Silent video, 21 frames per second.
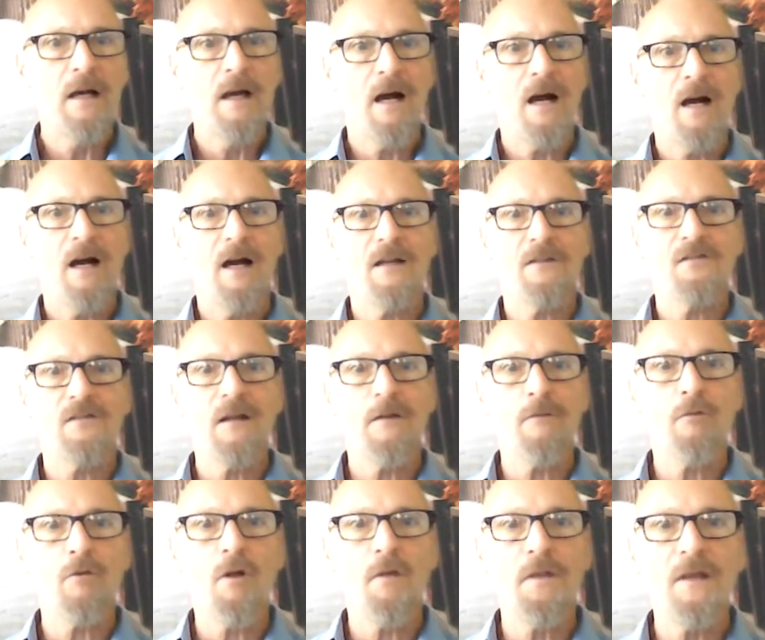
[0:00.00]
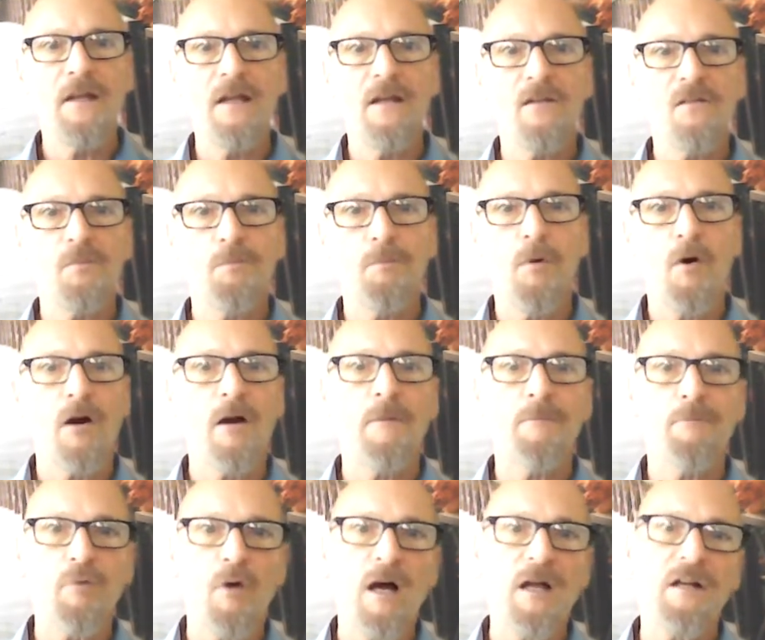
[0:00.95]
Uh, several of these
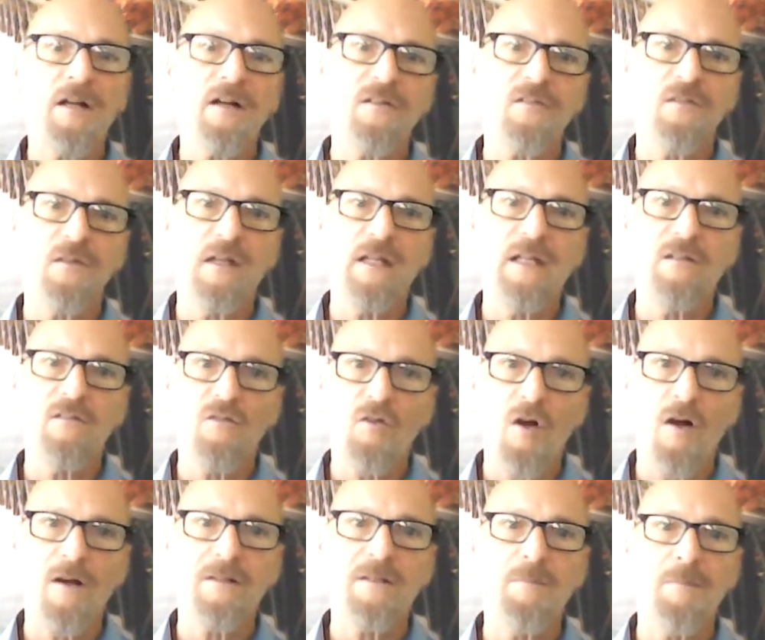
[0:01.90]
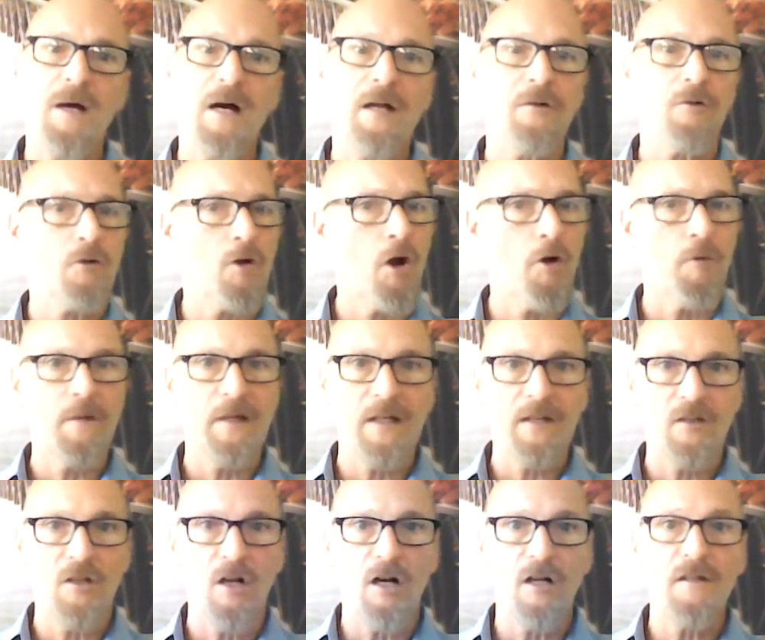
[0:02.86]
products that he's talked about are already
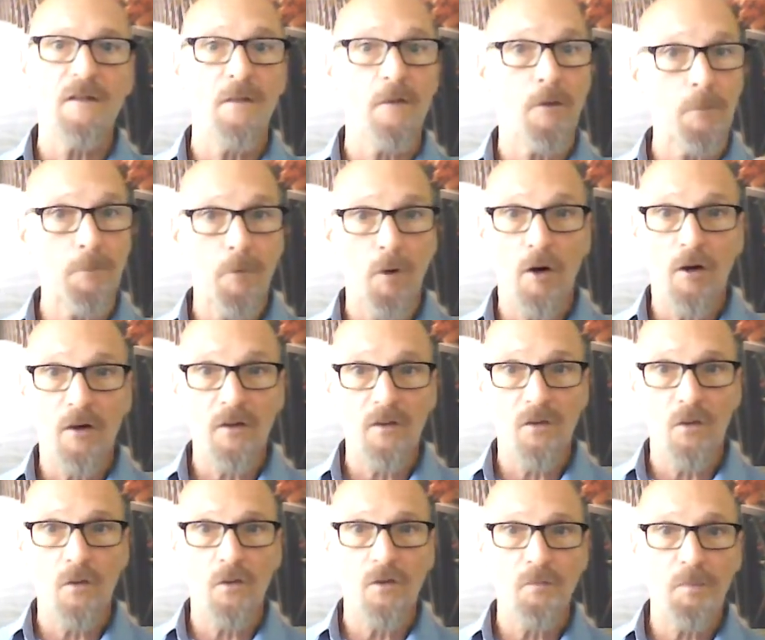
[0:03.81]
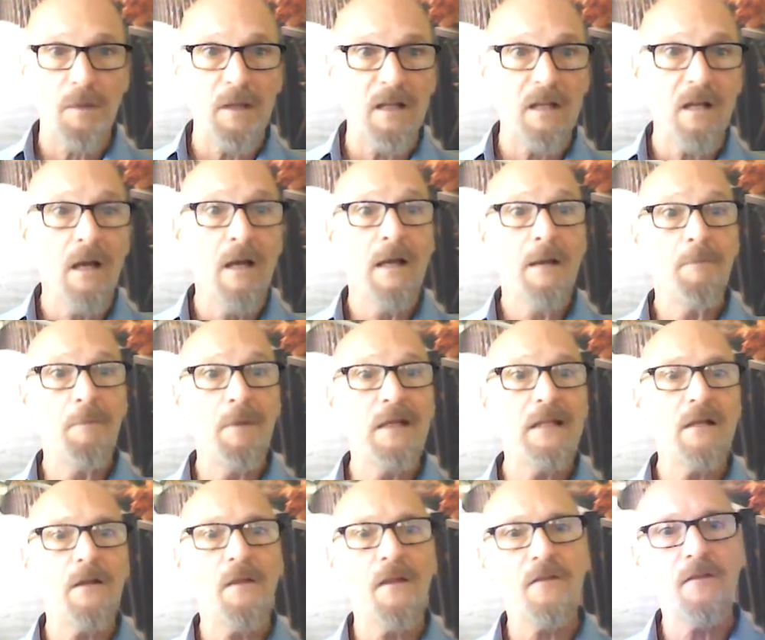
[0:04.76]
done, they're parked, so to speak,
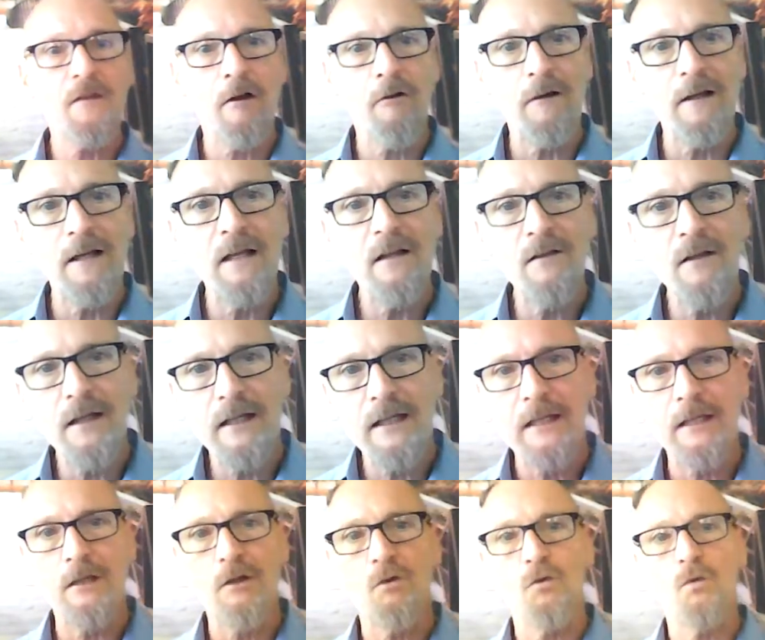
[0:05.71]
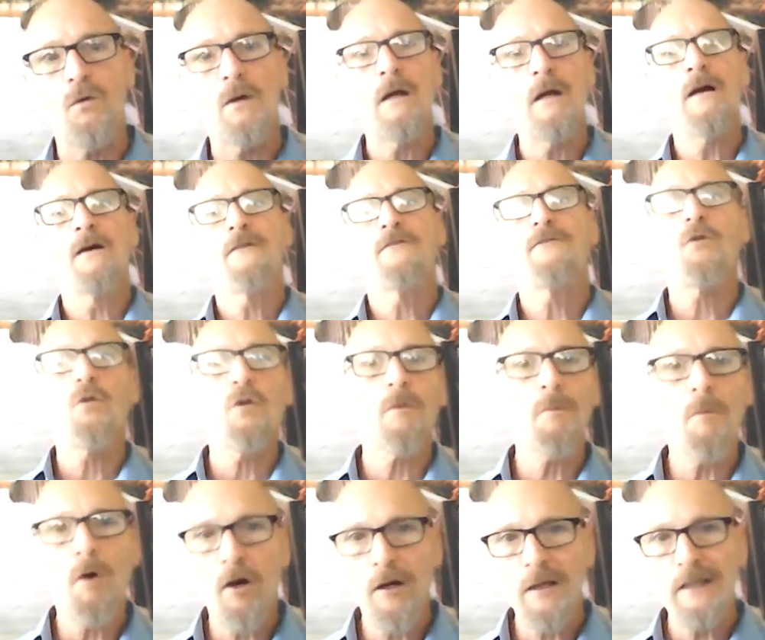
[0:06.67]
meaning that they're in the queue for
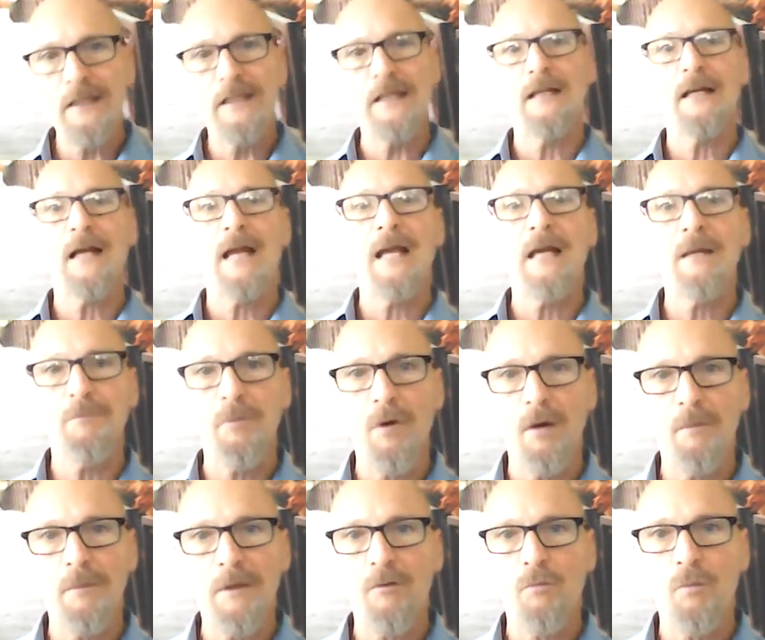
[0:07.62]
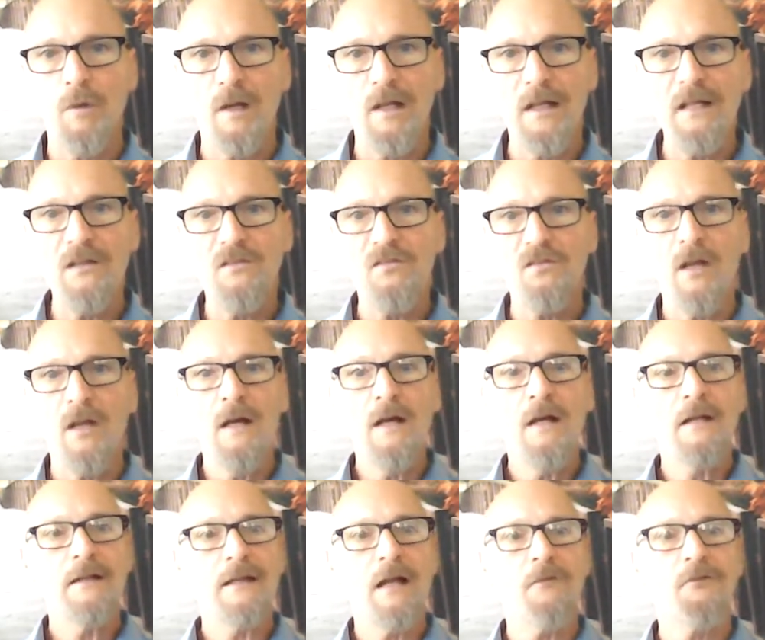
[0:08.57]
marketing and public release.
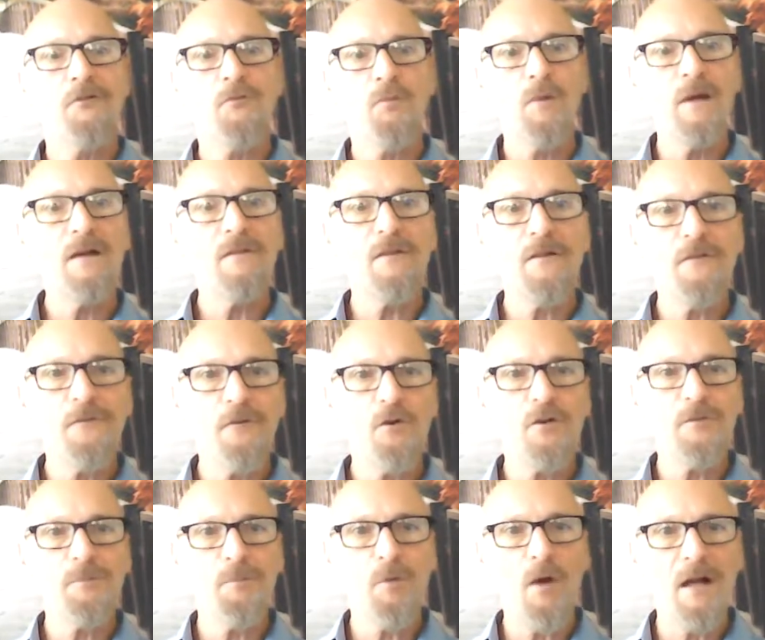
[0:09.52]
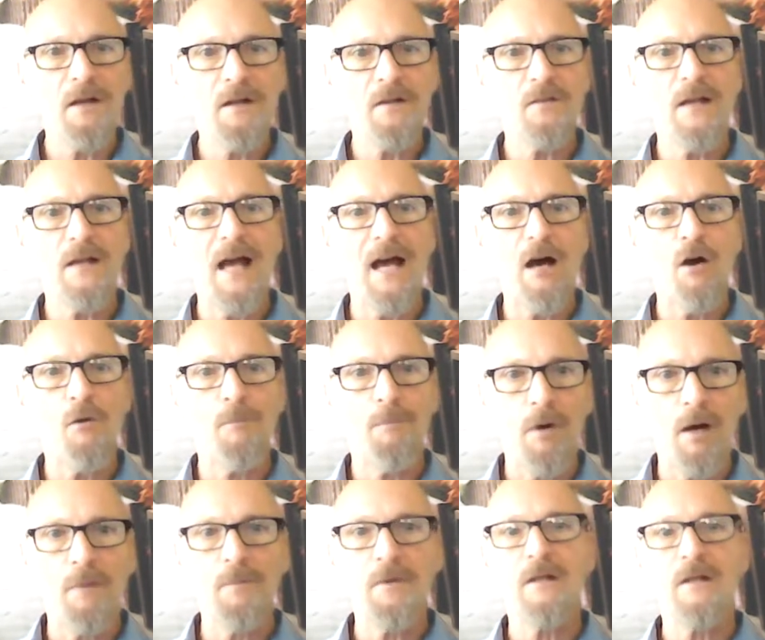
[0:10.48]
Now, three of the first products out
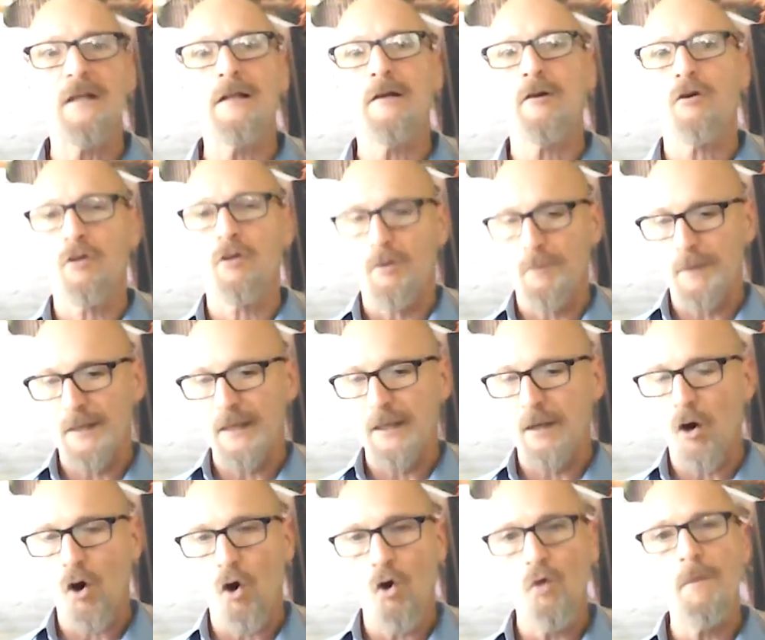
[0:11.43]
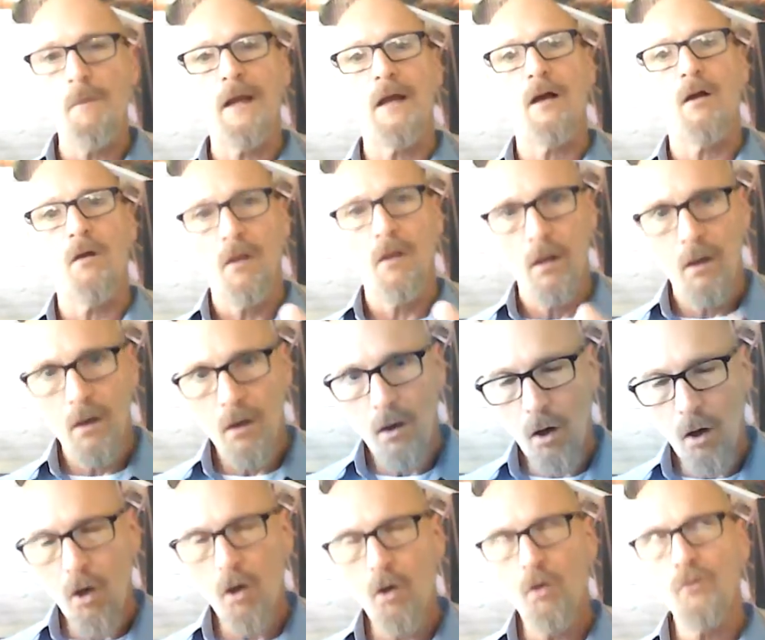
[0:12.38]
publicly are going to be Omail,
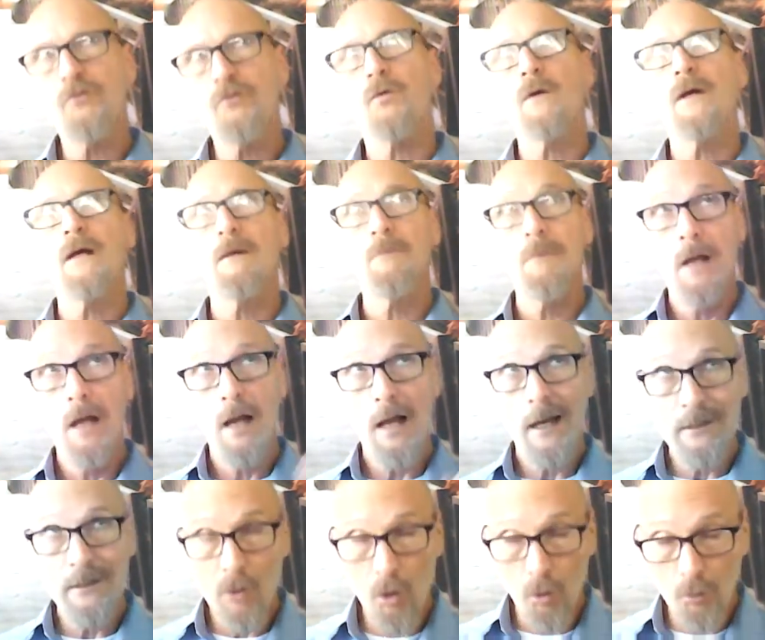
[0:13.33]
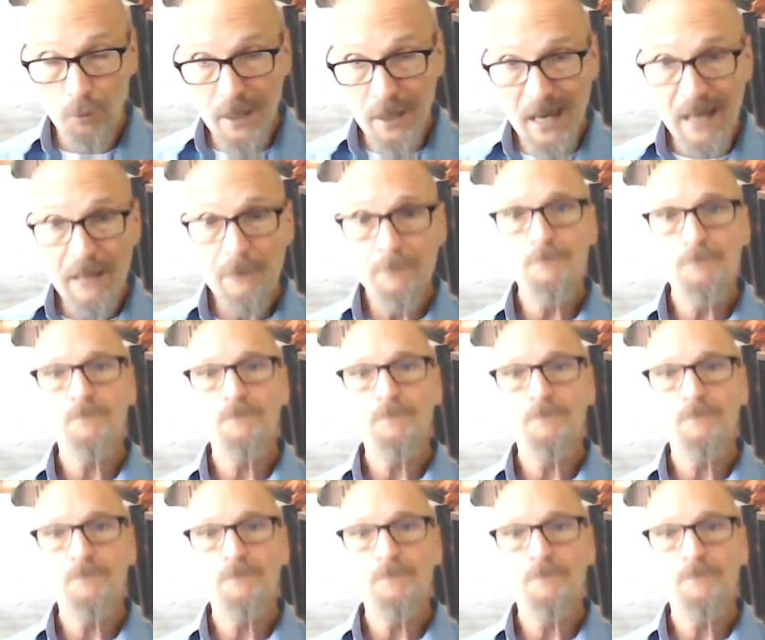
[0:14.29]
Otrim, and Onet.